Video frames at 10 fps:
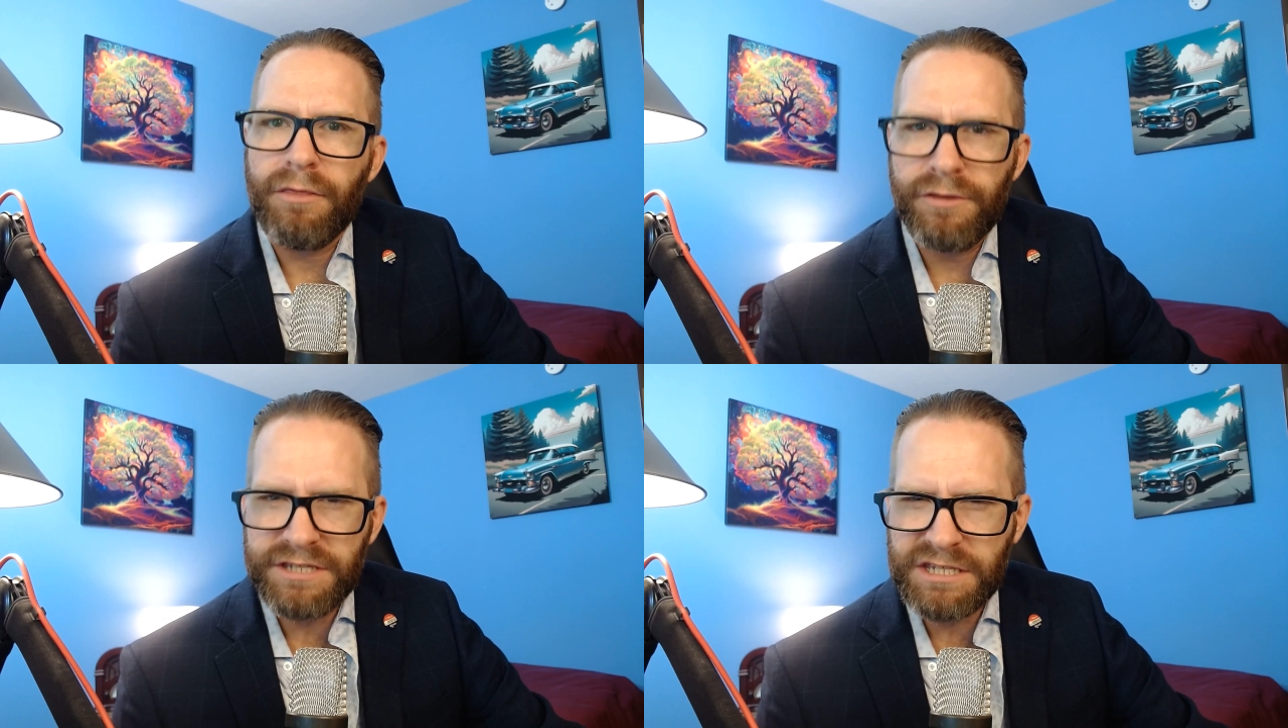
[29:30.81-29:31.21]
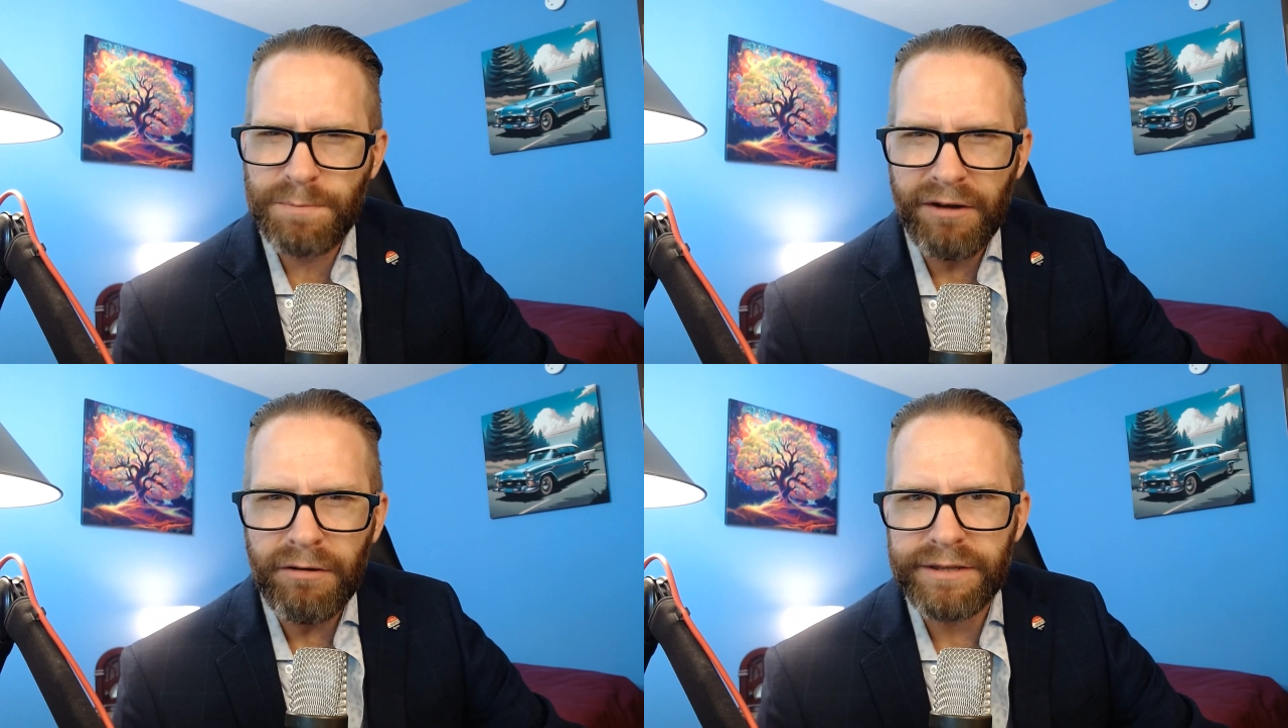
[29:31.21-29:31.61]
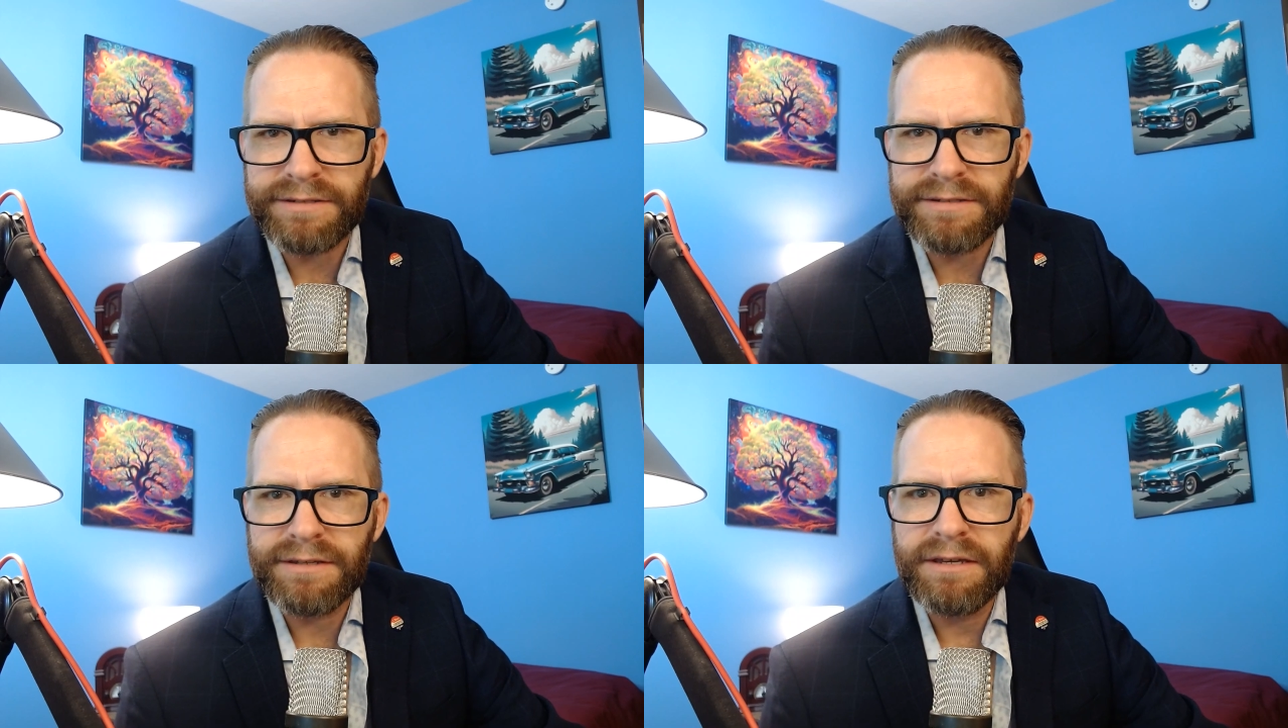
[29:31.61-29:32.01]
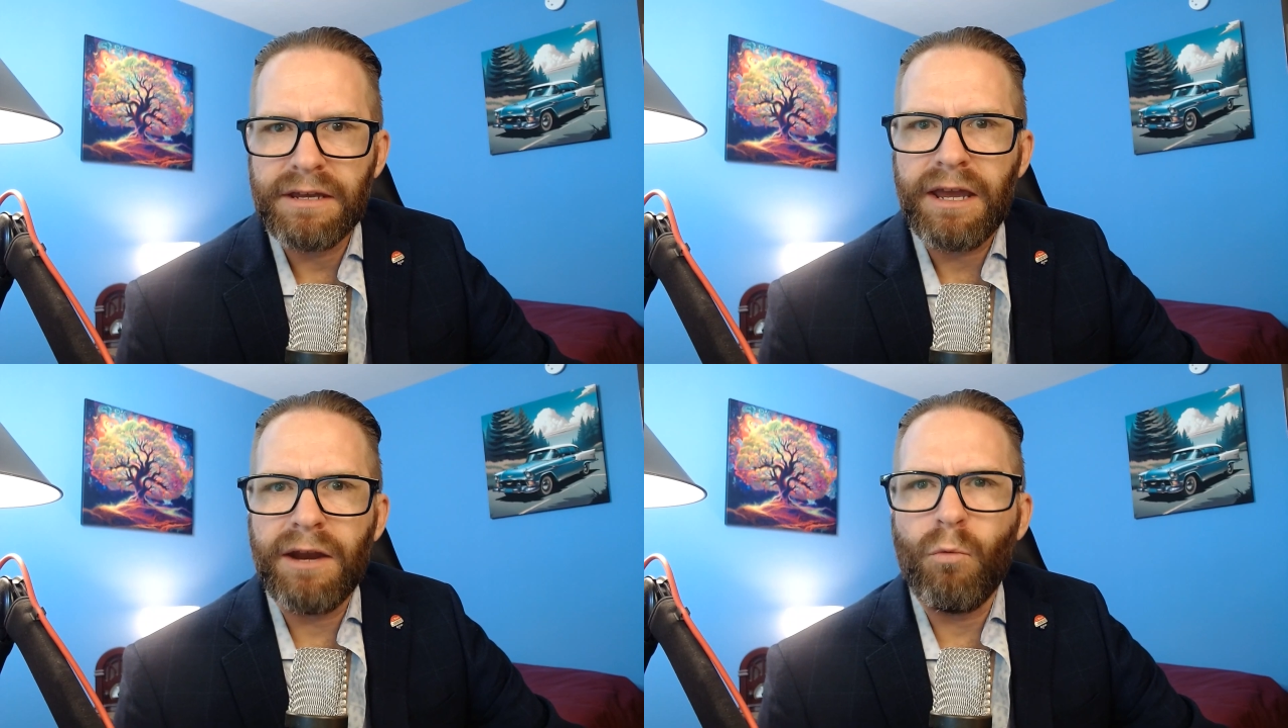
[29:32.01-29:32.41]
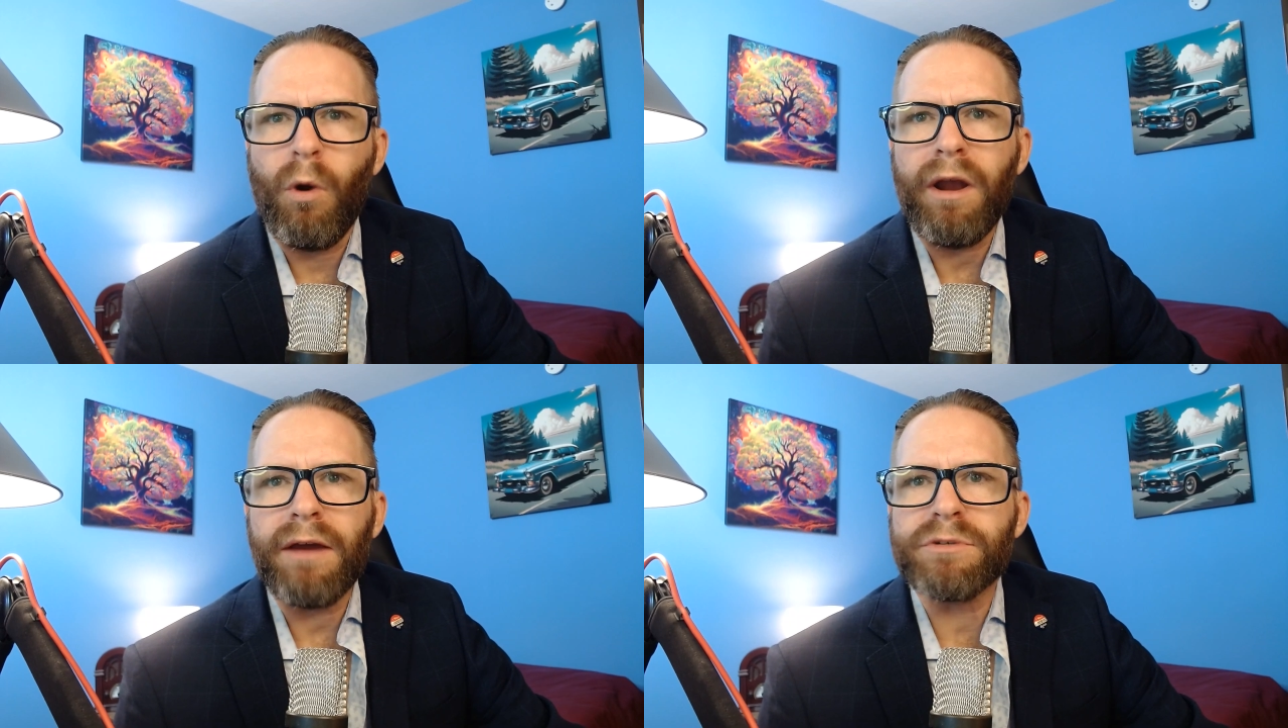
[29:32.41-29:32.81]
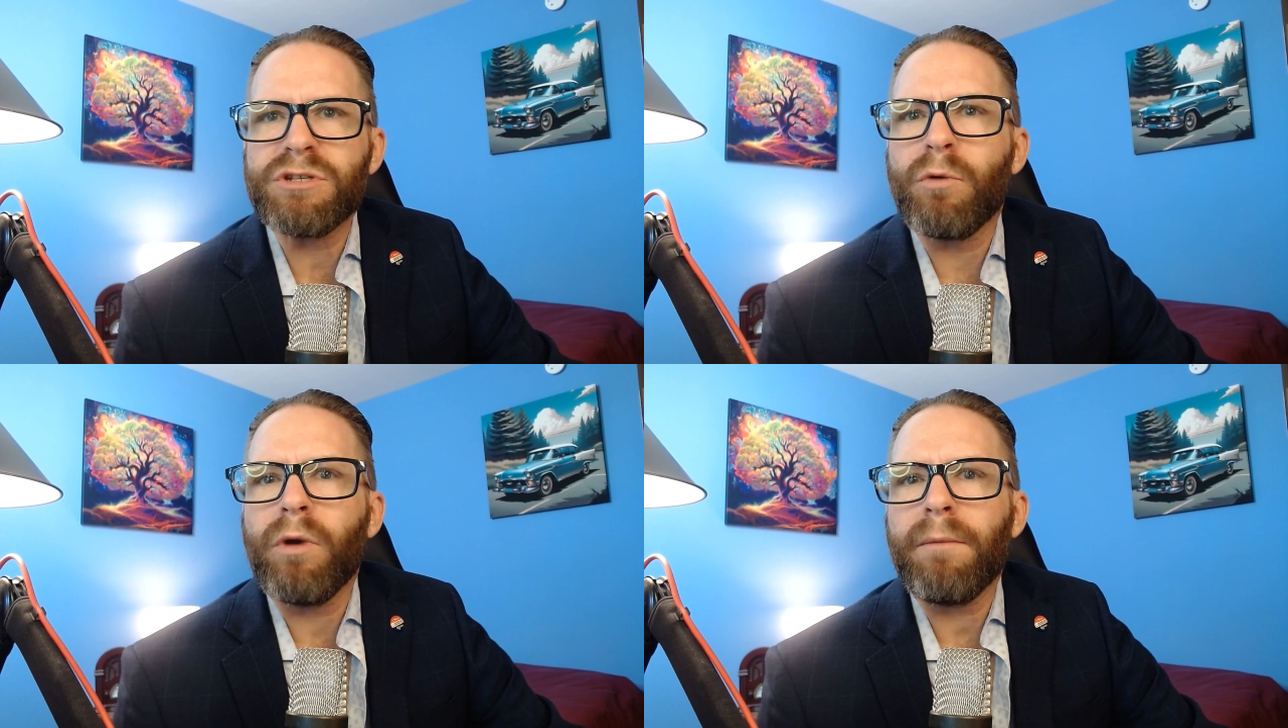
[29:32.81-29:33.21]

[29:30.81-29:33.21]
the spirit in what I was doing.